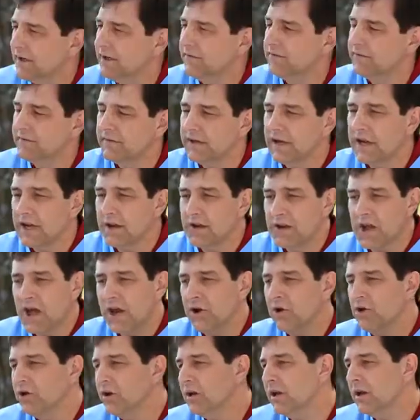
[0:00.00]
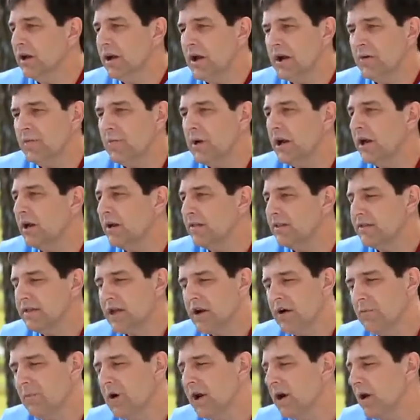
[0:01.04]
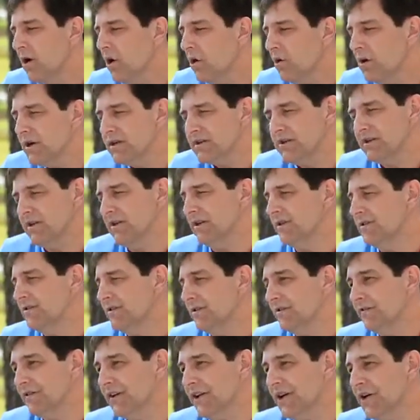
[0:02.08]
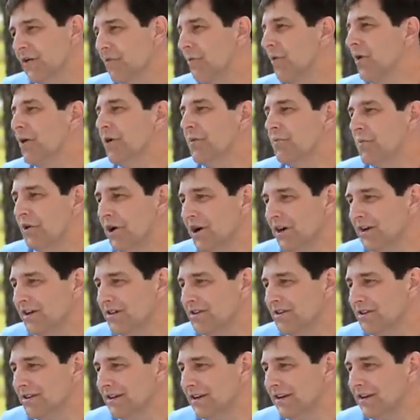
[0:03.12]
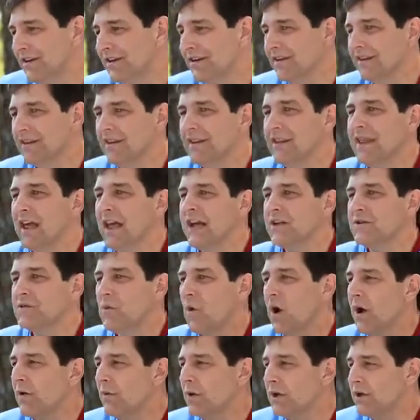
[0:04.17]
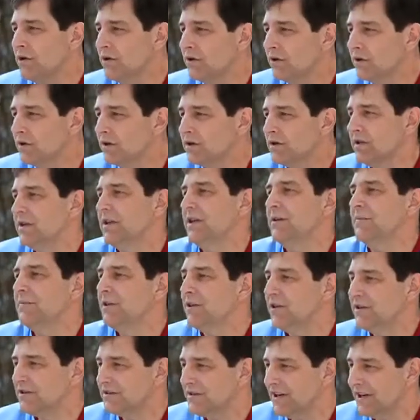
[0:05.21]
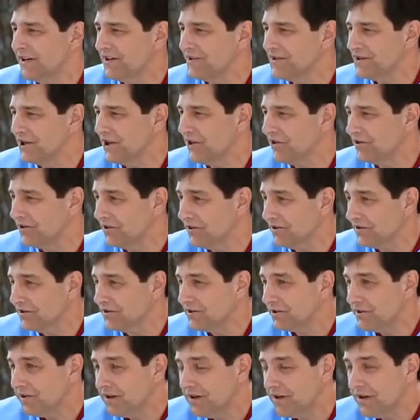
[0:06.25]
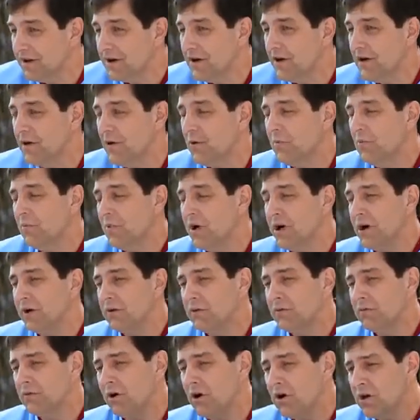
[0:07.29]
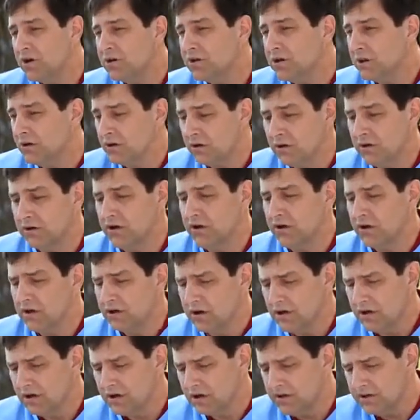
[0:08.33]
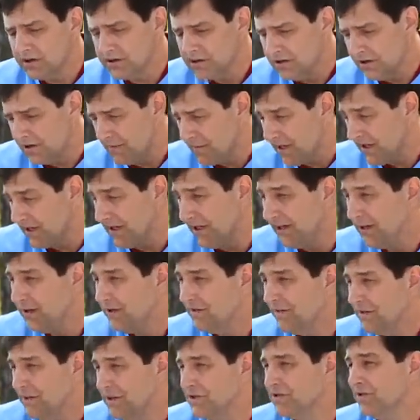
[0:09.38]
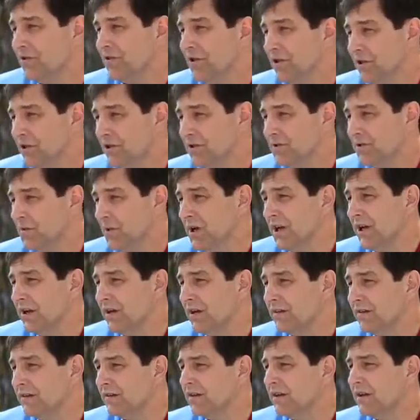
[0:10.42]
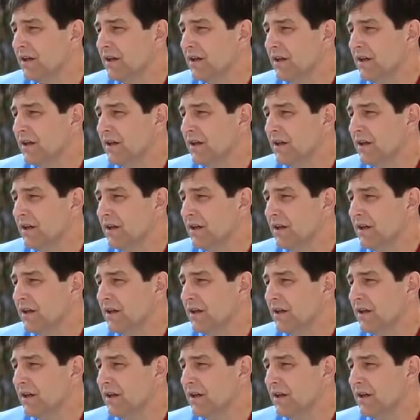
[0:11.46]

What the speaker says: Right. Yeah. Not only everybody always thinks of the unwanted pregnancy, and that's why we do it, to keep dogs out of shelters. But we're also concerned about that individual dog as well,